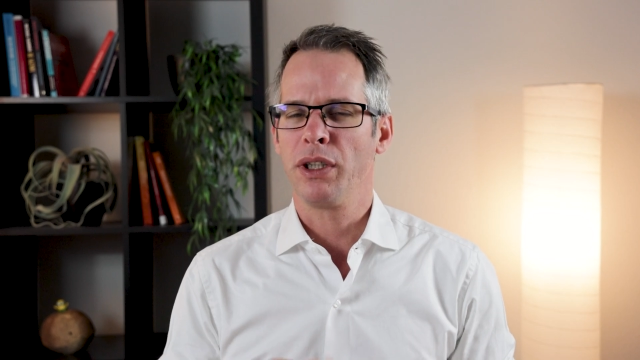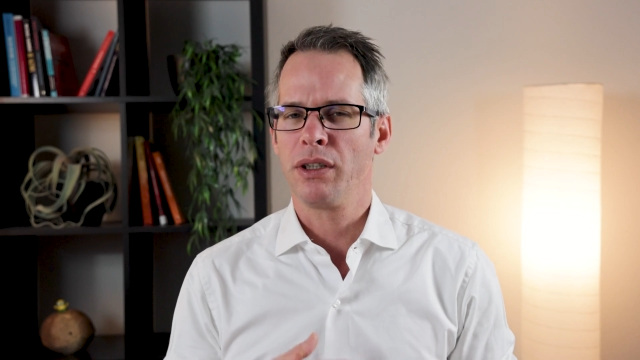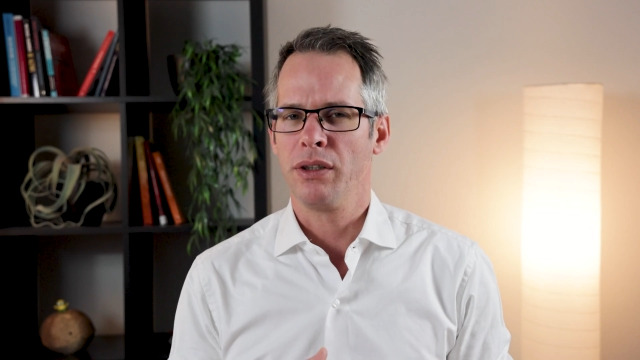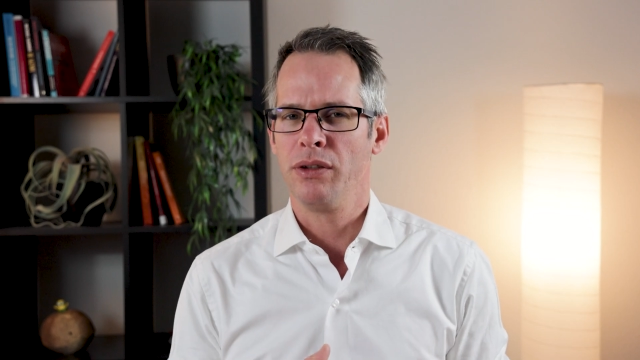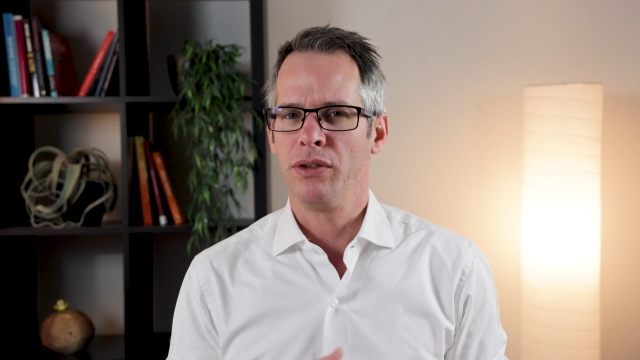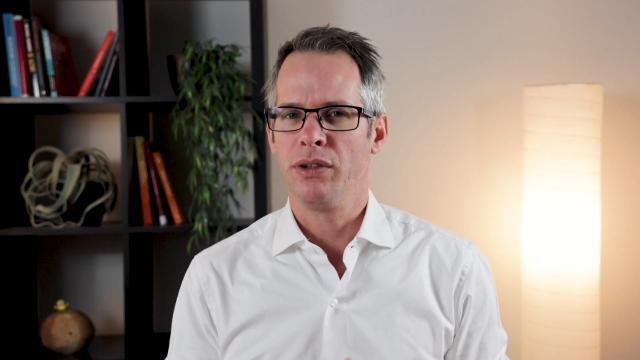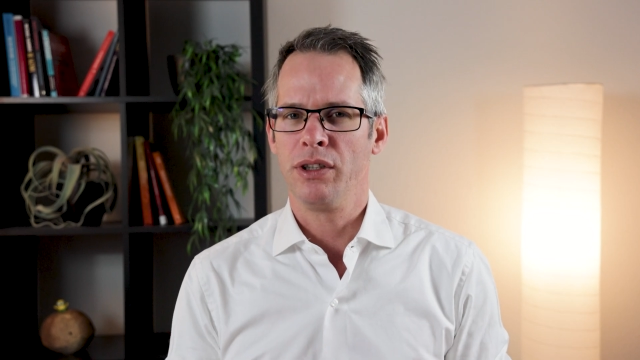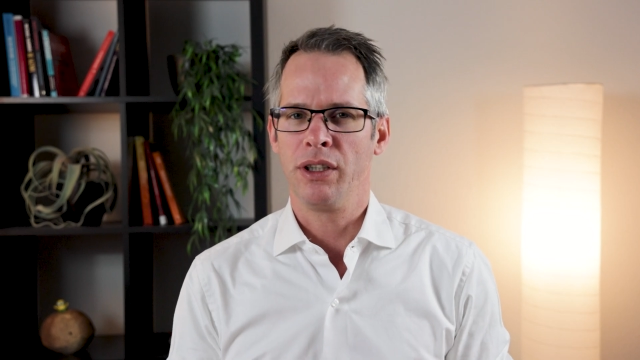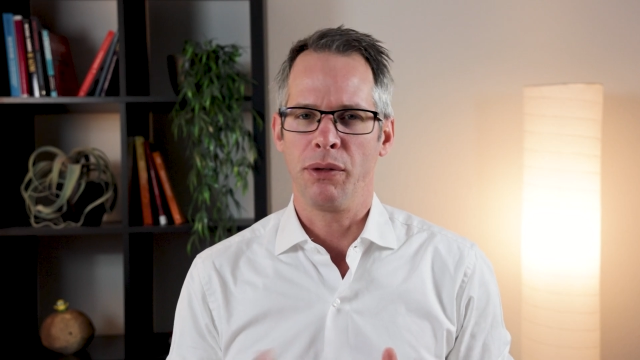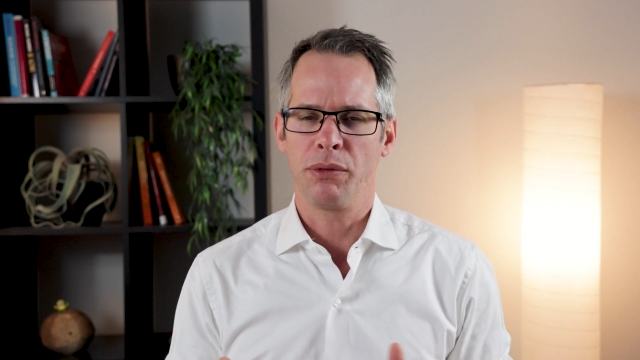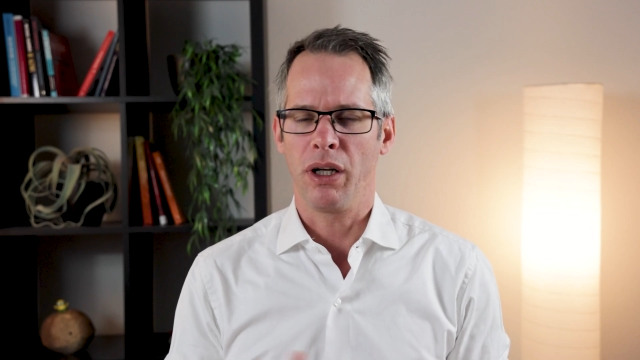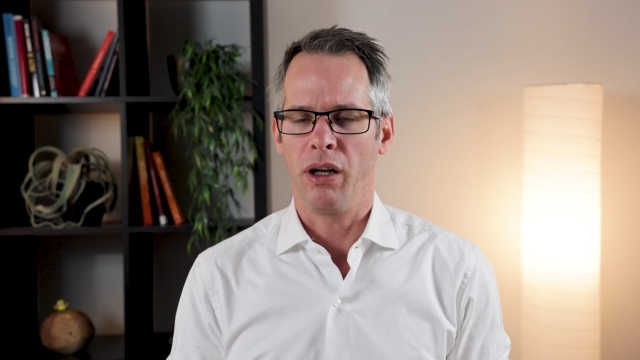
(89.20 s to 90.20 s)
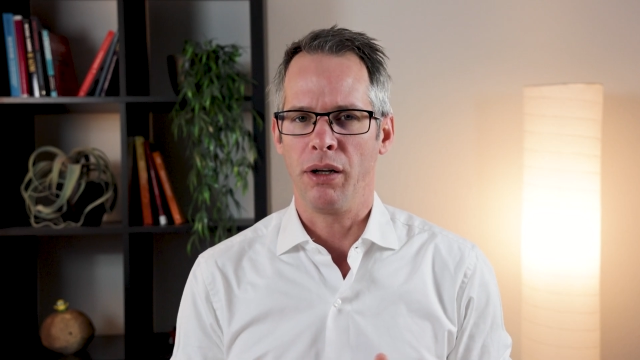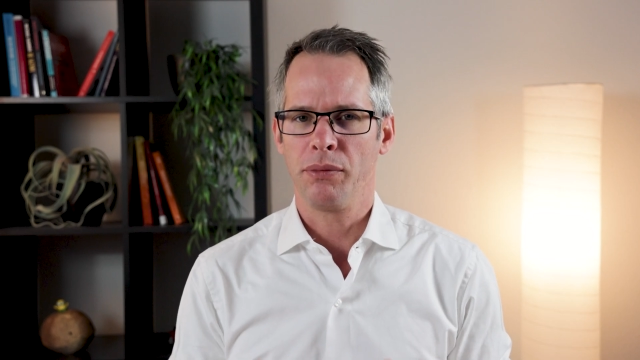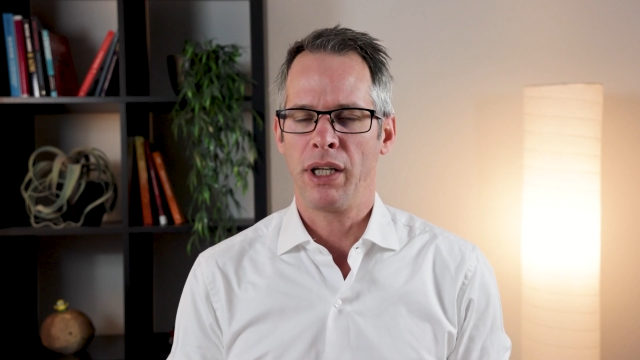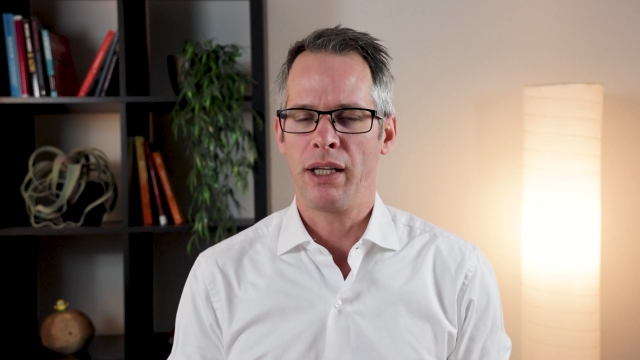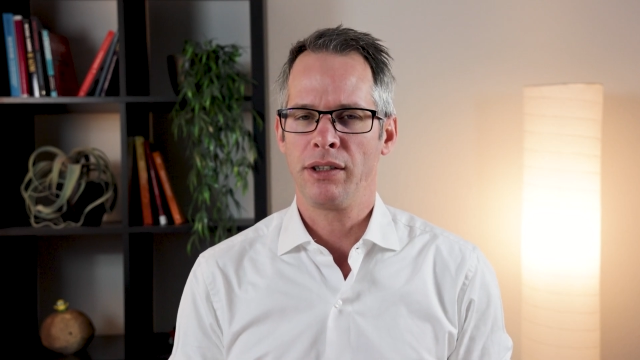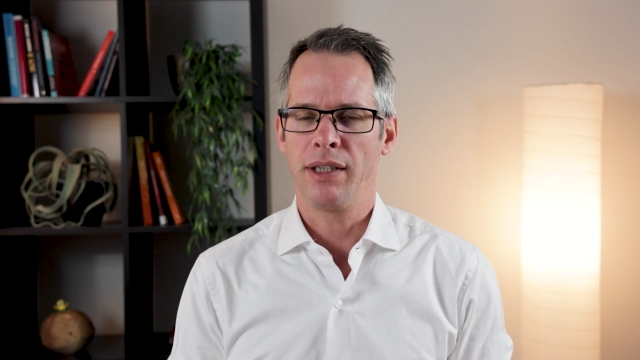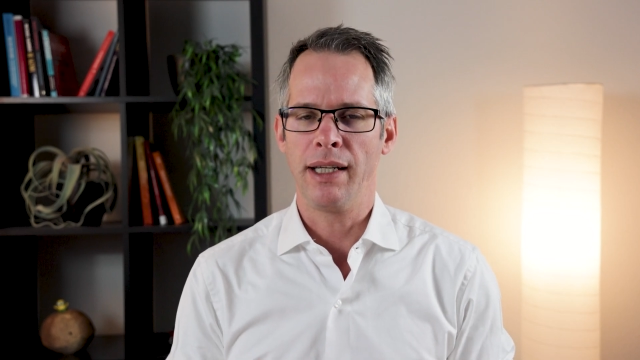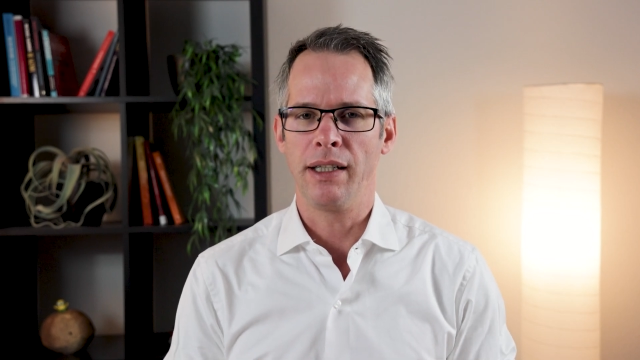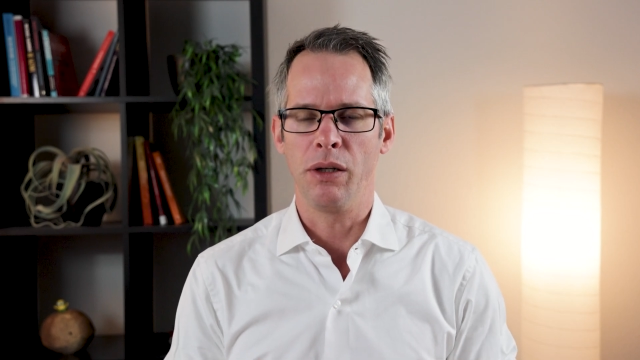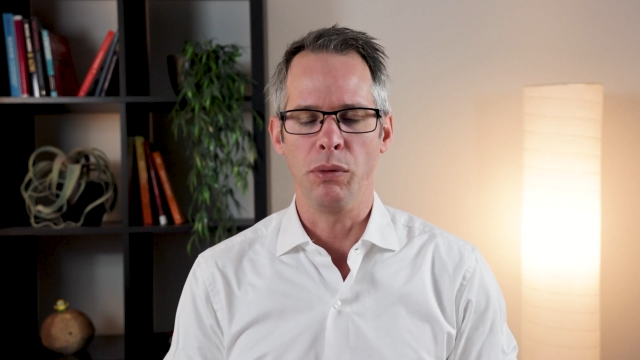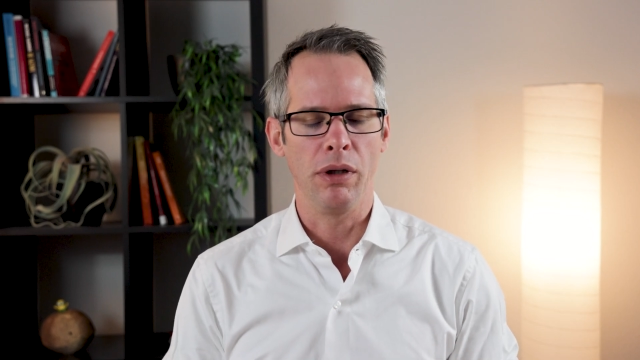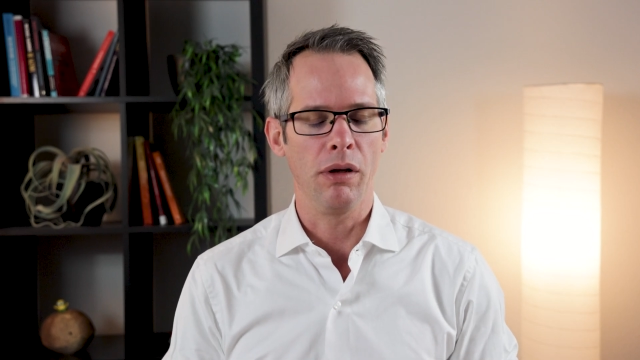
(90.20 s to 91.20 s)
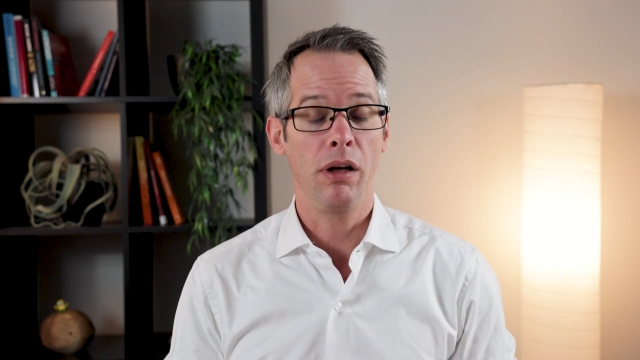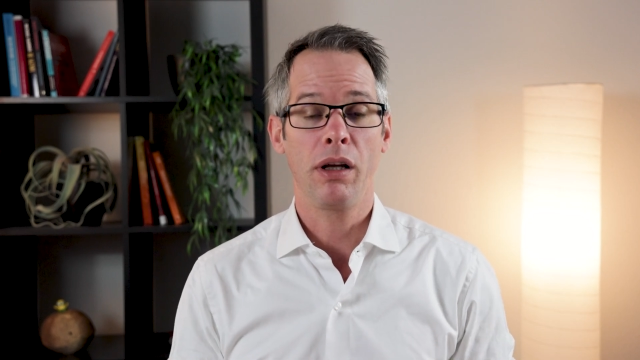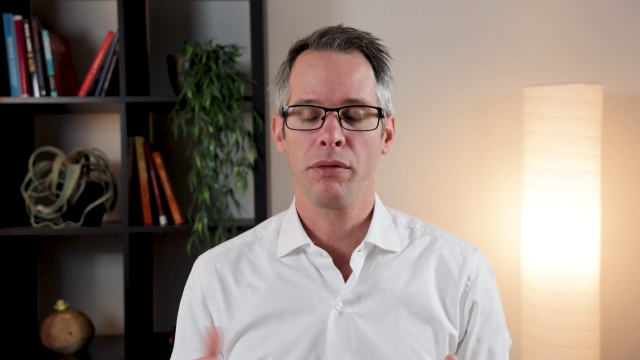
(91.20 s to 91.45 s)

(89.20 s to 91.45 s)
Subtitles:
because I've got a lot of test data with a lot